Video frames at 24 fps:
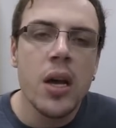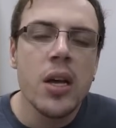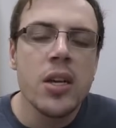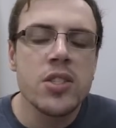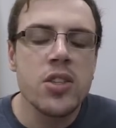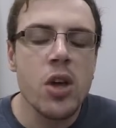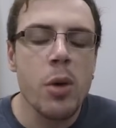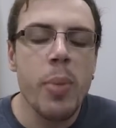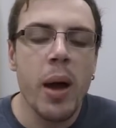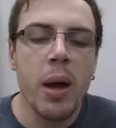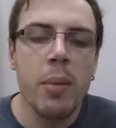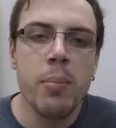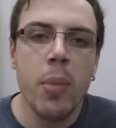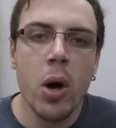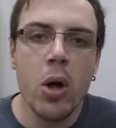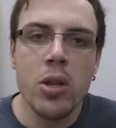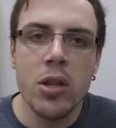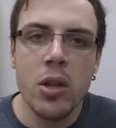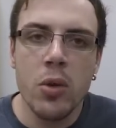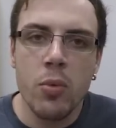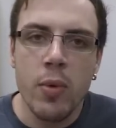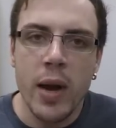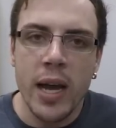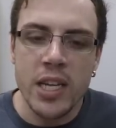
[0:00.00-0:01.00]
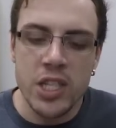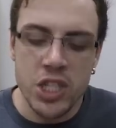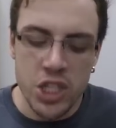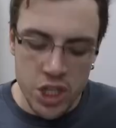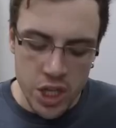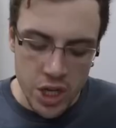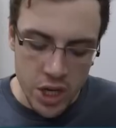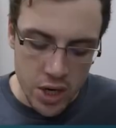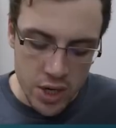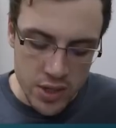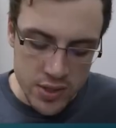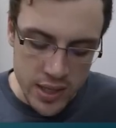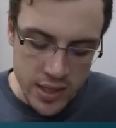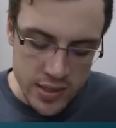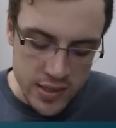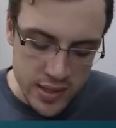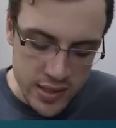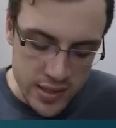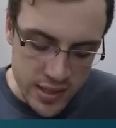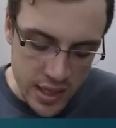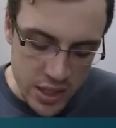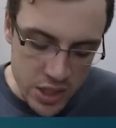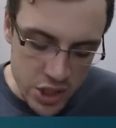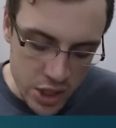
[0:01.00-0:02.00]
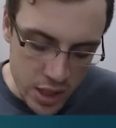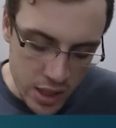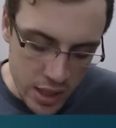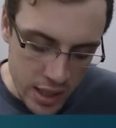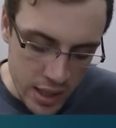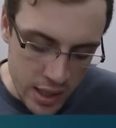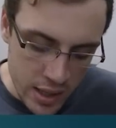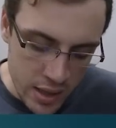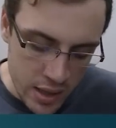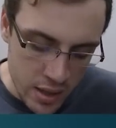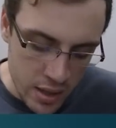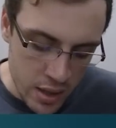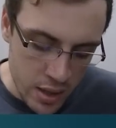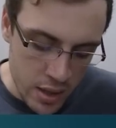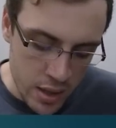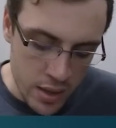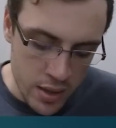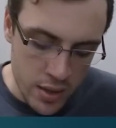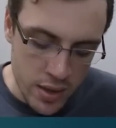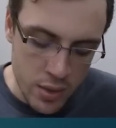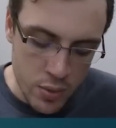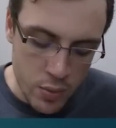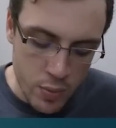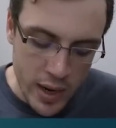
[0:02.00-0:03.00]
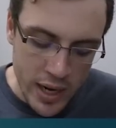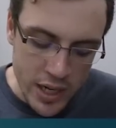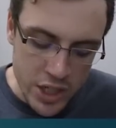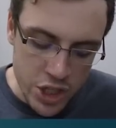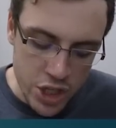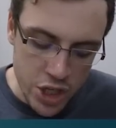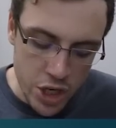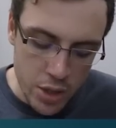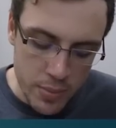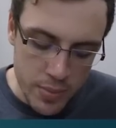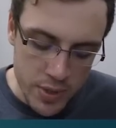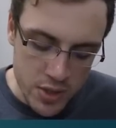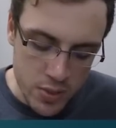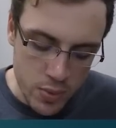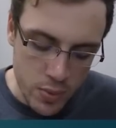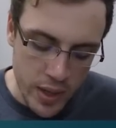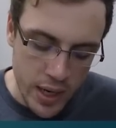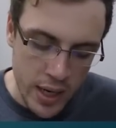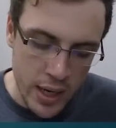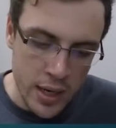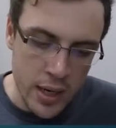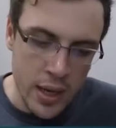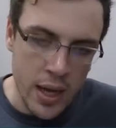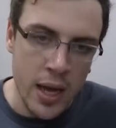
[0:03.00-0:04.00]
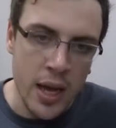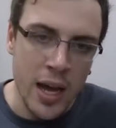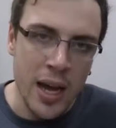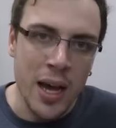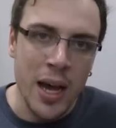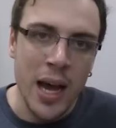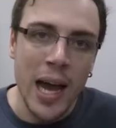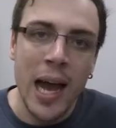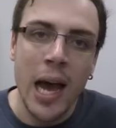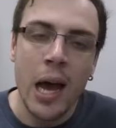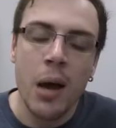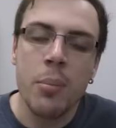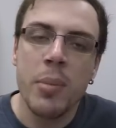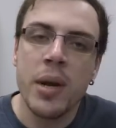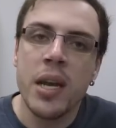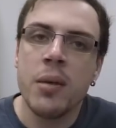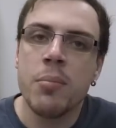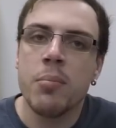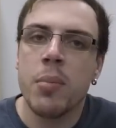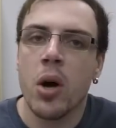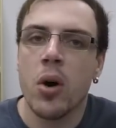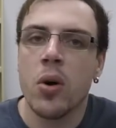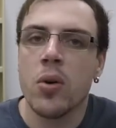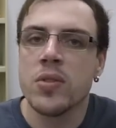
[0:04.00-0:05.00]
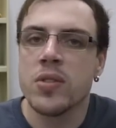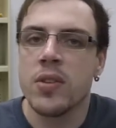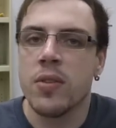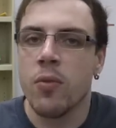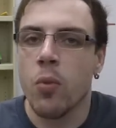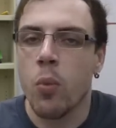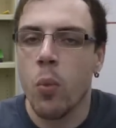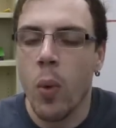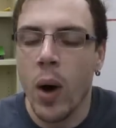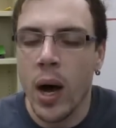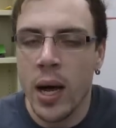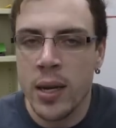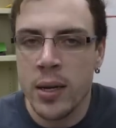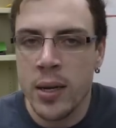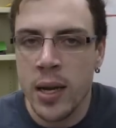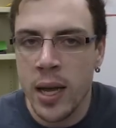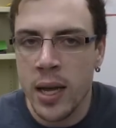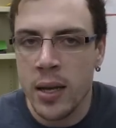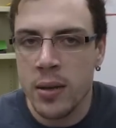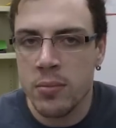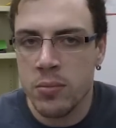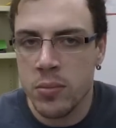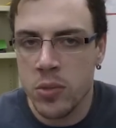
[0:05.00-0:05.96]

So by molar ratios, it's essentially the ratio between how many moles of one